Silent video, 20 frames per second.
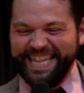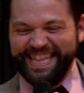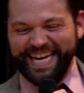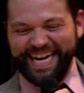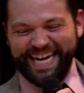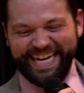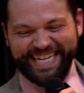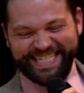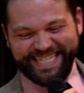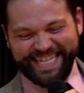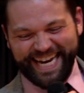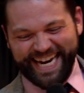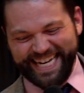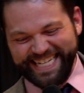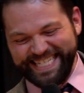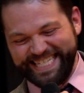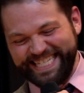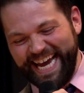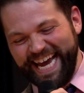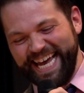the
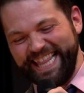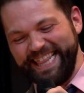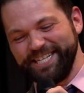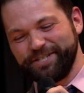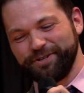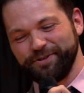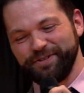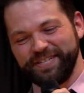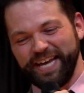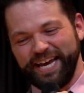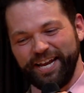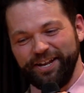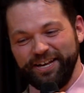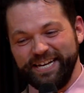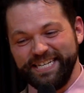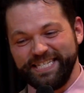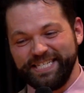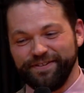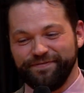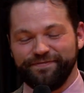second set in this recital
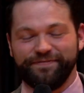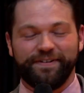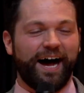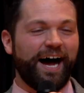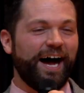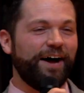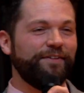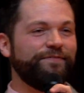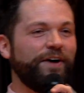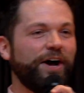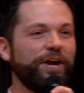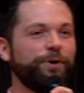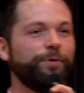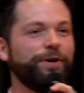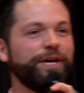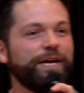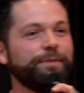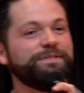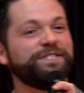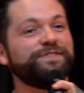is the uh, Vaughan
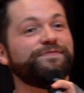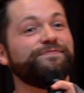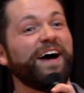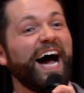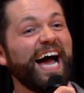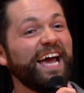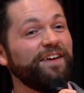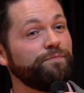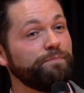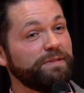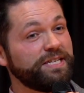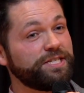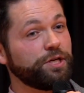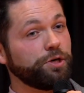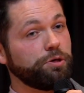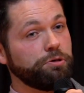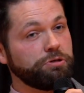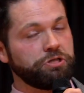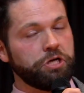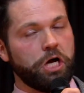Williams Five
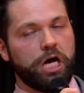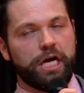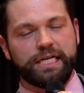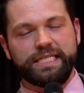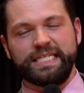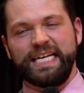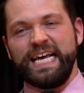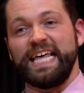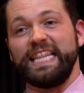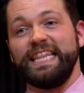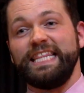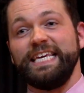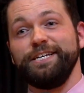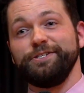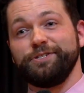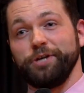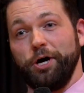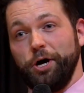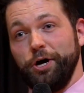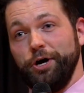Mystical Songs.
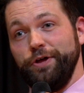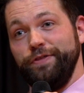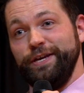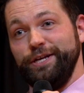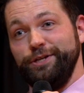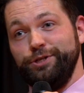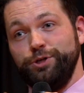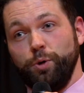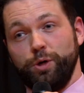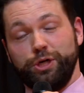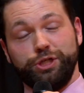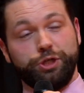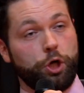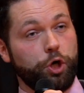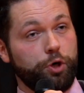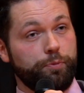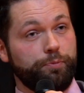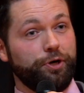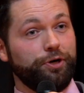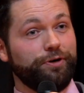These are the George
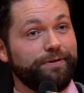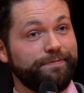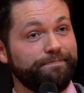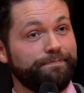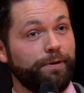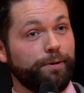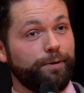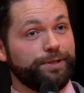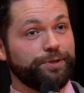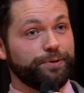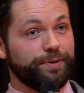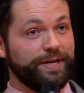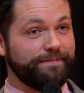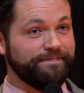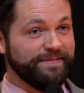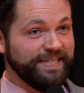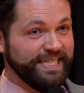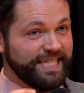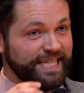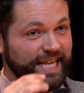Herbert poetry.
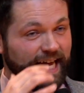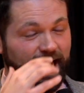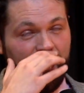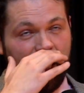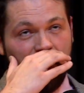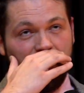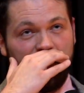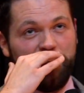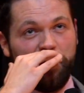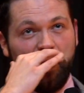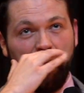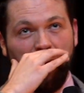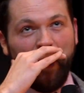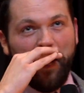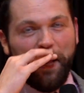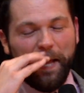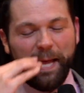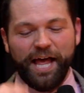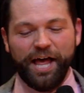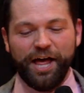Uh,
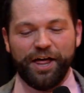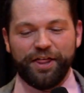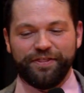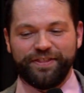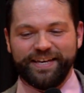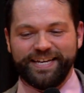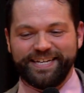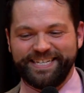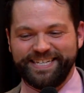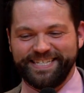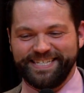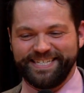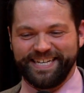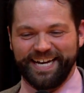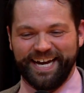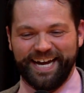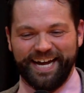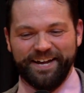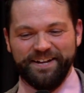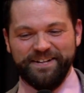these,
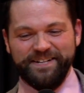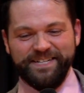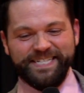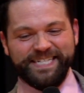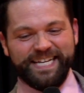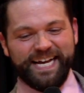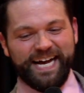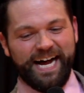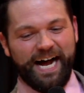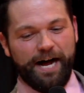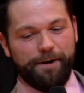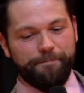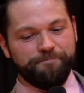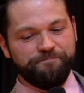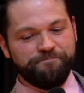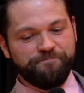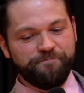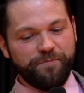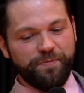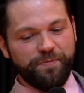uh, um,